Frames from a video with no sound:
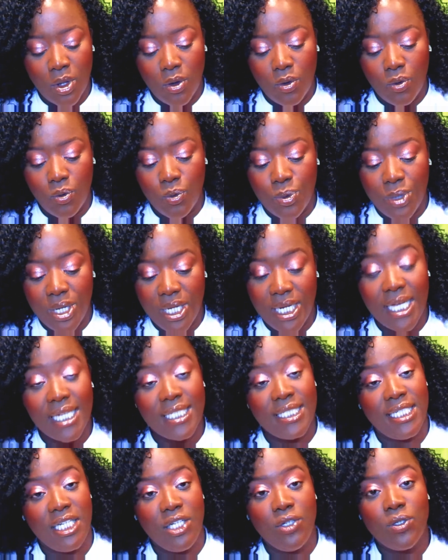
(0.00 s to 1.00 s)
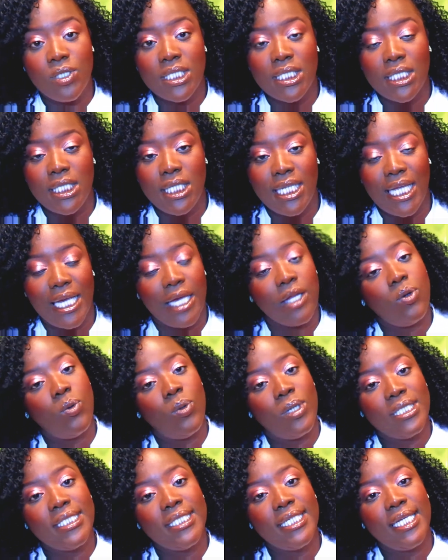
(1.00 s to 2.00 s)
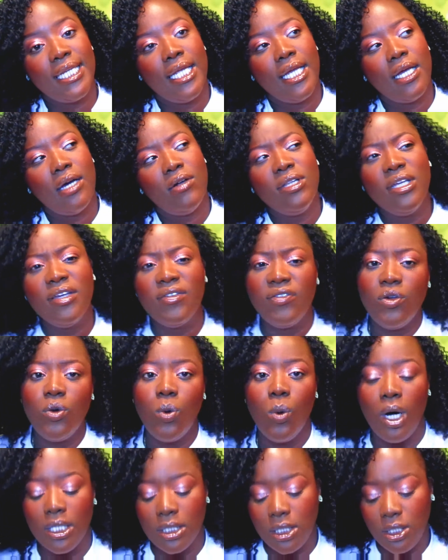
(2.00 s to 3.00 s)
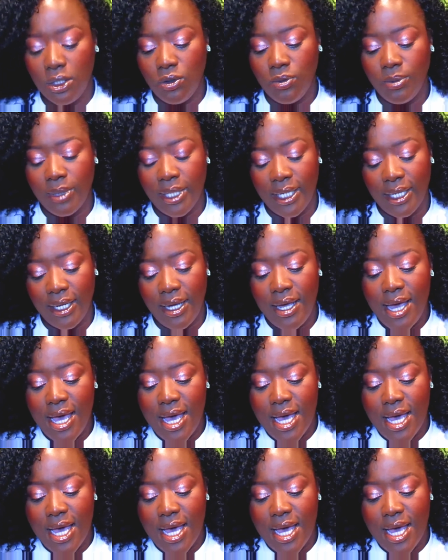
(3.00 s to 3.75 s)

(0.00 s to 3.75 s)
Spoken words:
read continuously, like in one sitting, only if you want to, but